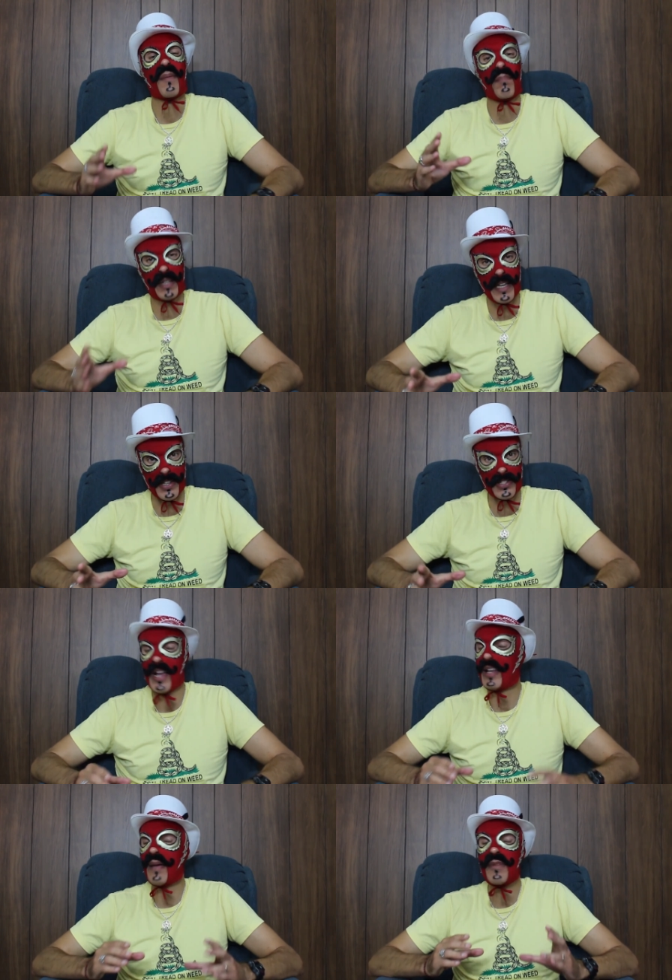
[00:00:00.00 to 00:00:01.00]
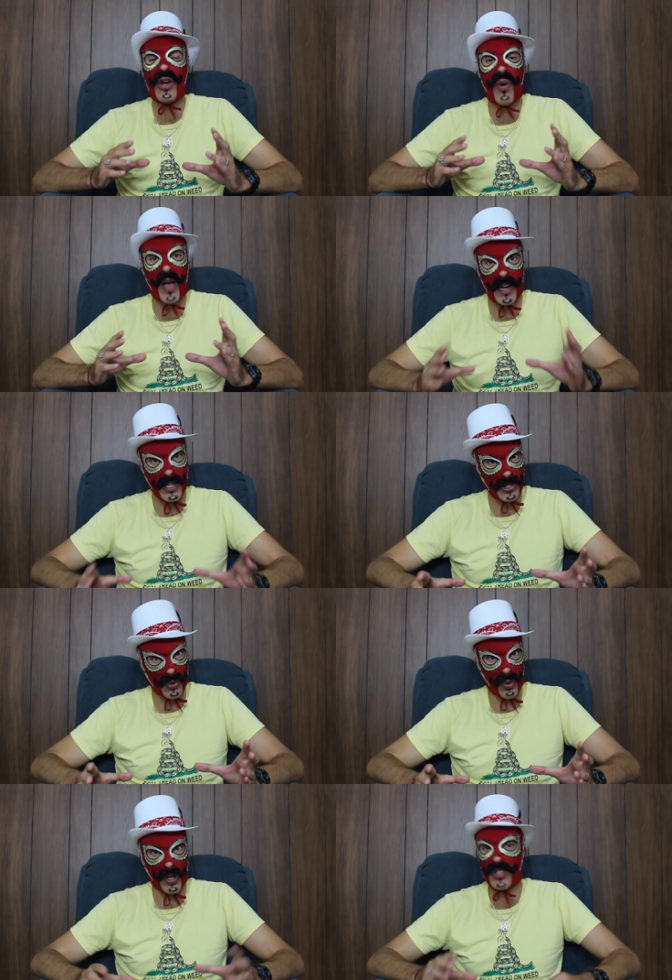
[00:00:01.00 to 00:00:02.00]
please let me know any
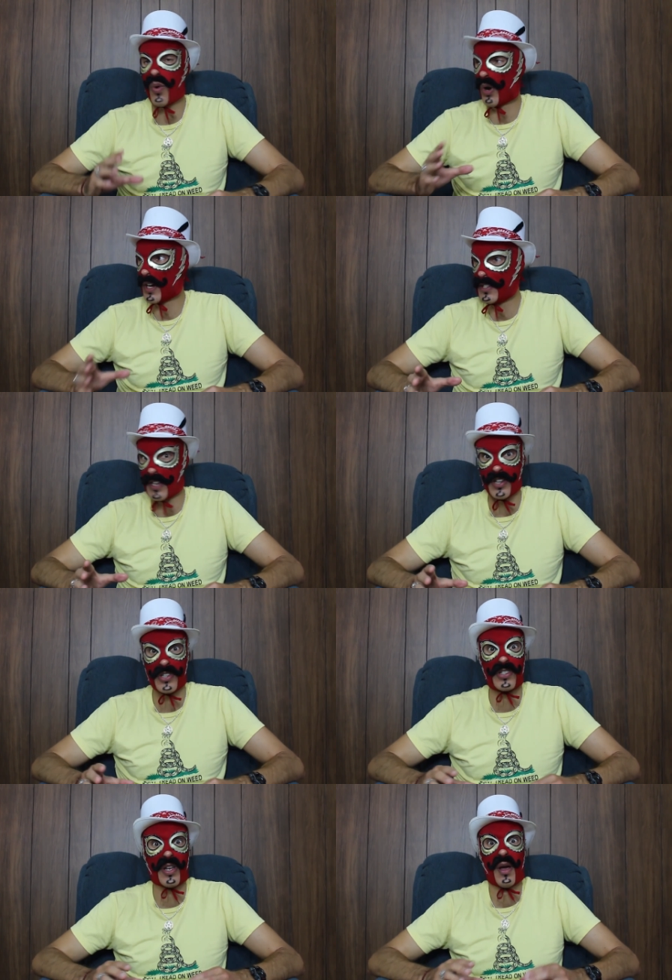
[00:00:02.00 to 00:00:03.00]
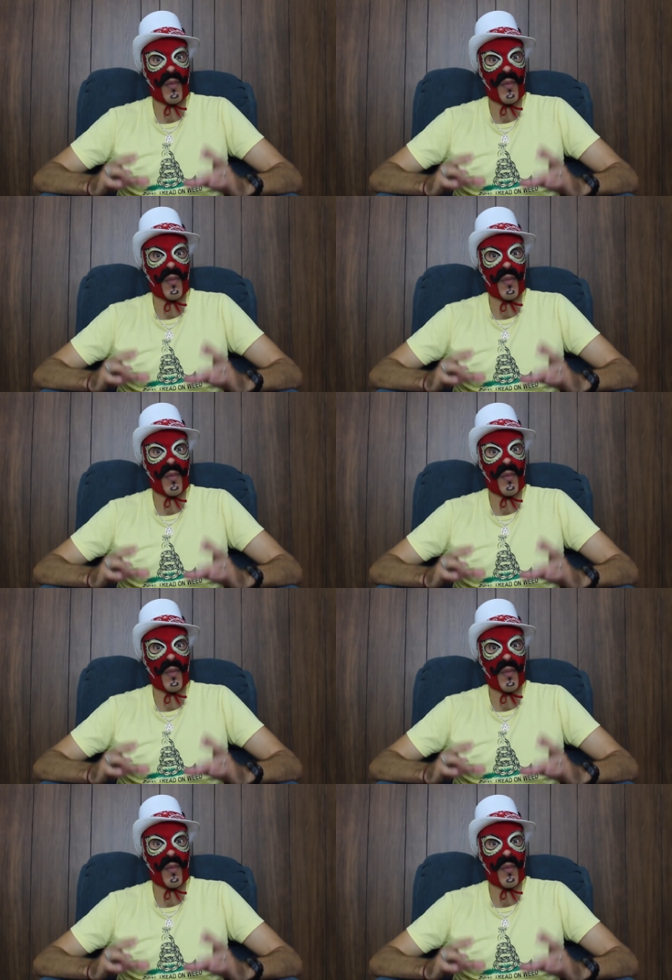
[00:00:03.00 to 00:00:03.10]
stories, organizations,